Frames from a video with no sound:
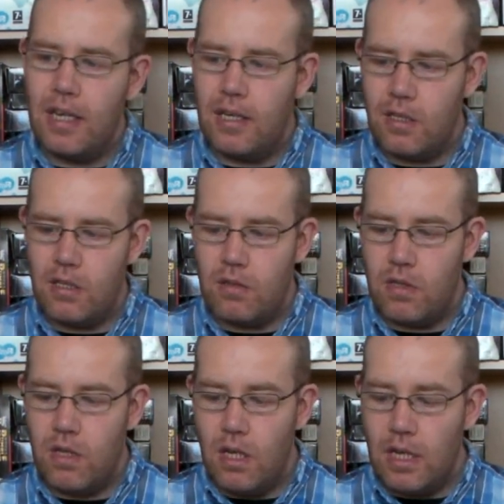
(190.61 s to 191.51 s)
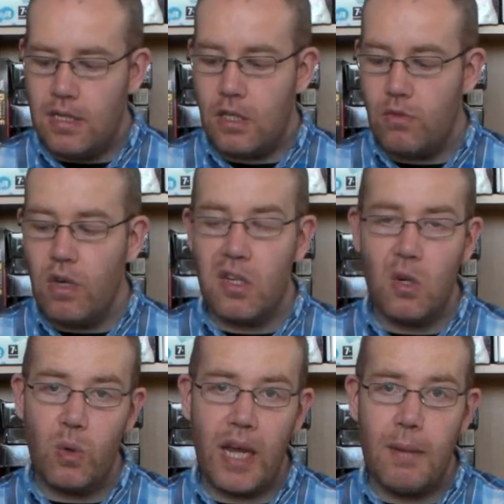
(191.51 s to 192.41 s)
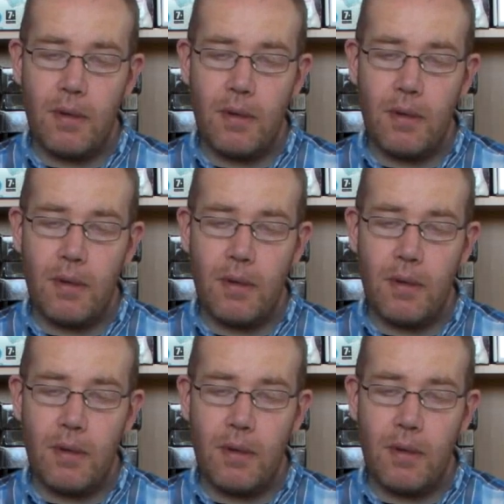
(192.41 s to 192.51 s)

It's a really cool game.